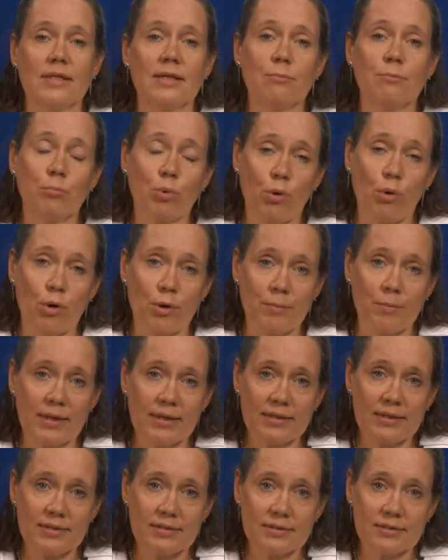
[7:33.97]

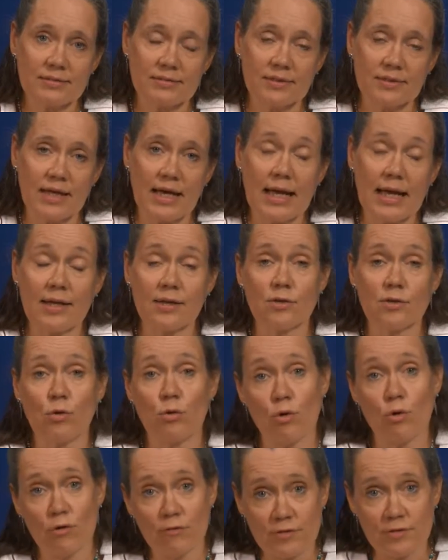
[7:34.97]
employment, and
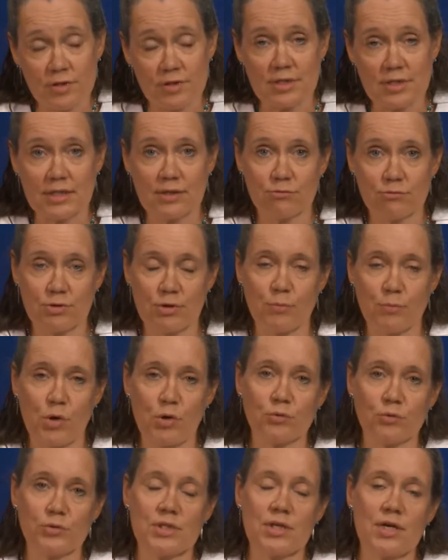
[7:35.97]
often in
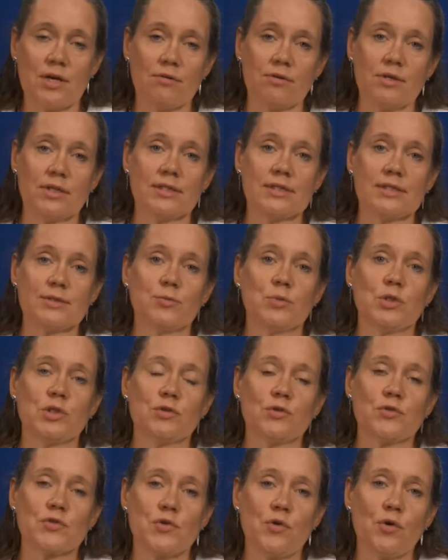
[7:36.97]
remote areas,
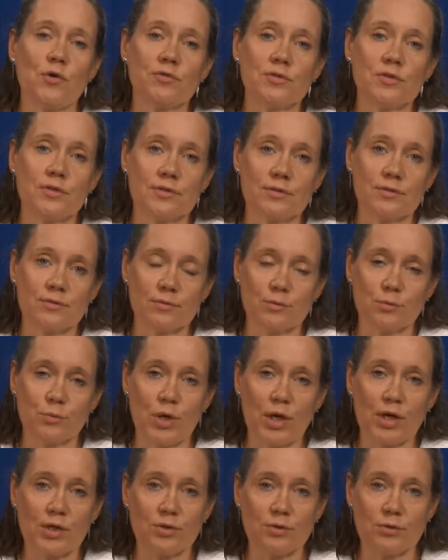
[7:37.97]
because often
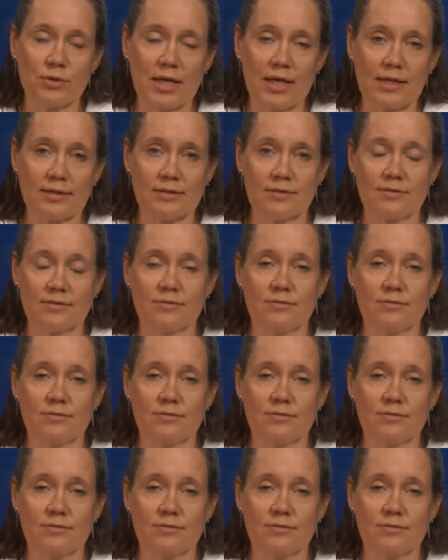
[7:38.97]
where you get,